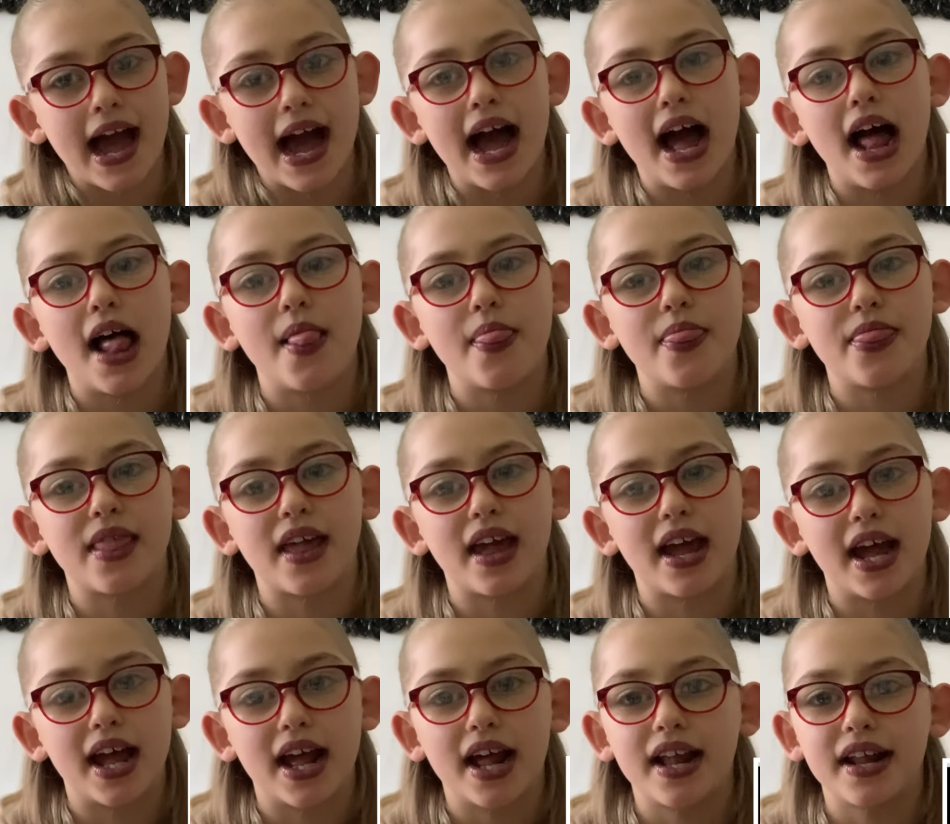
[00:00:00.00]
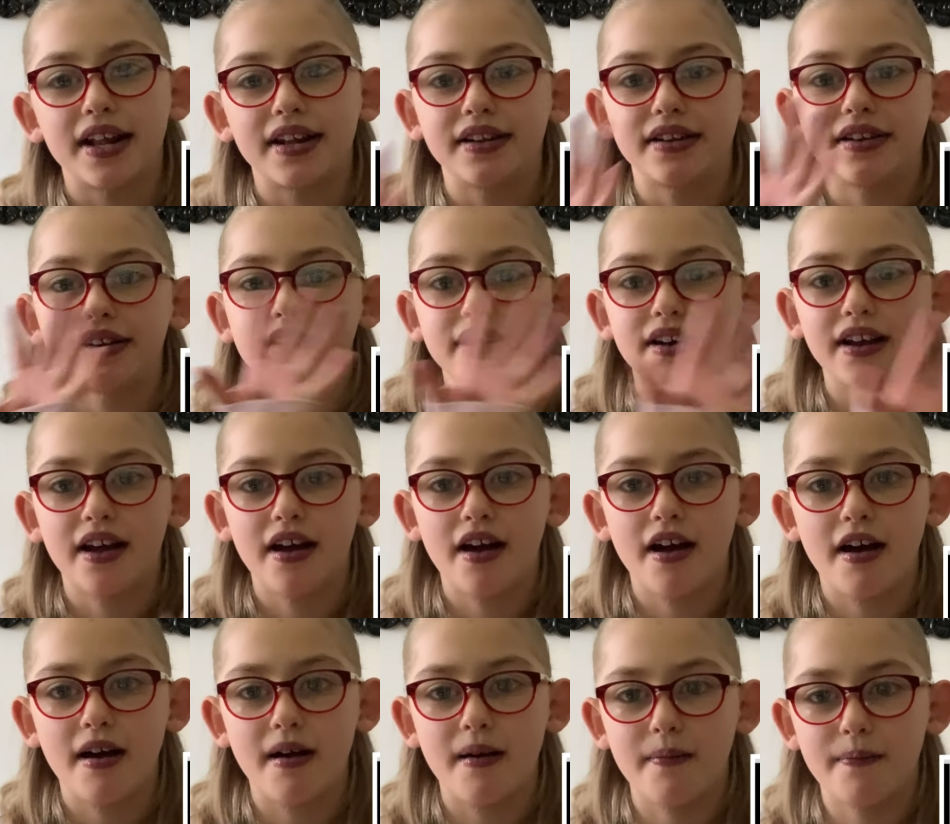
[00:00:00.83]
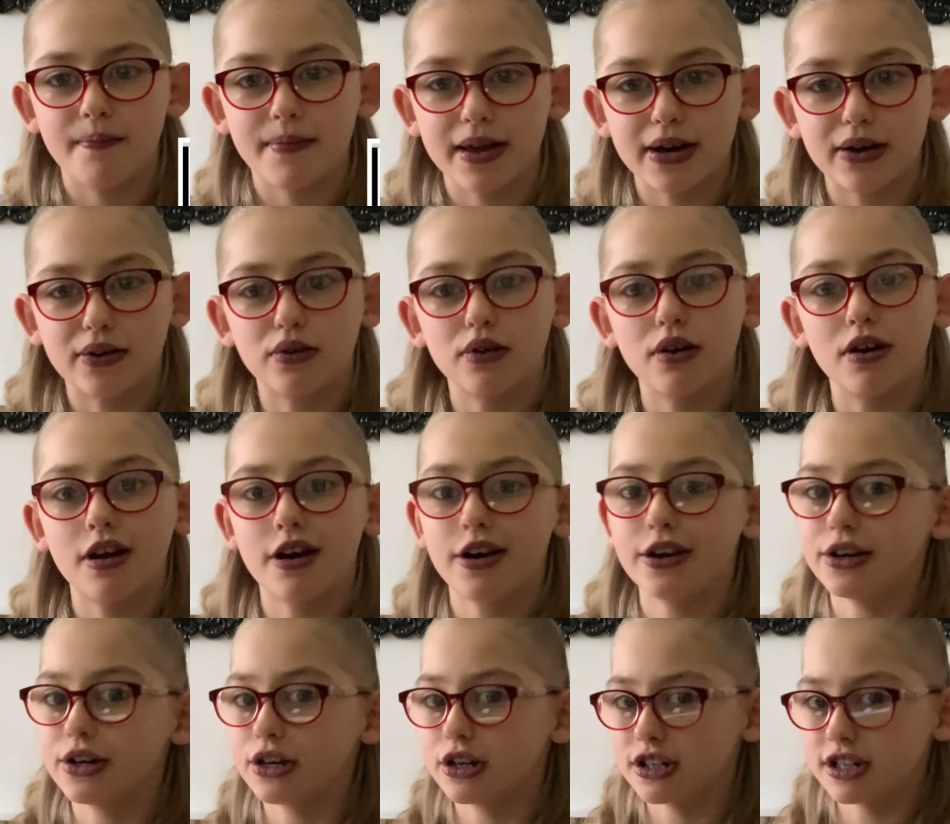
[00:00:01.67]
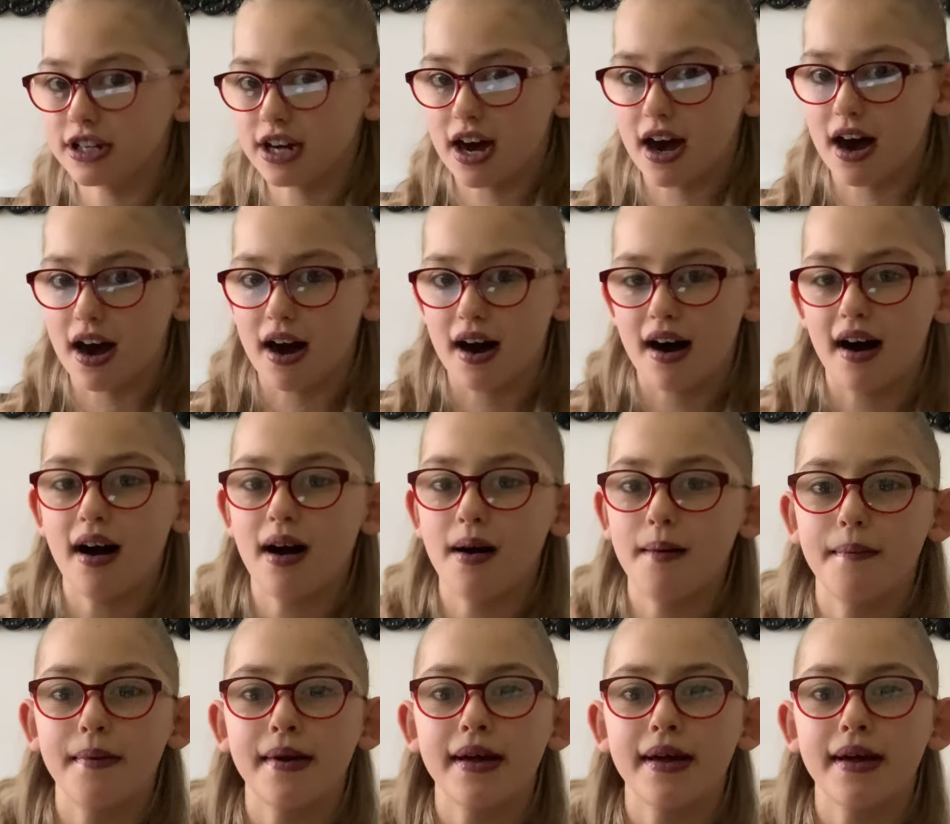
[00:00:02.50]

and then it will load up,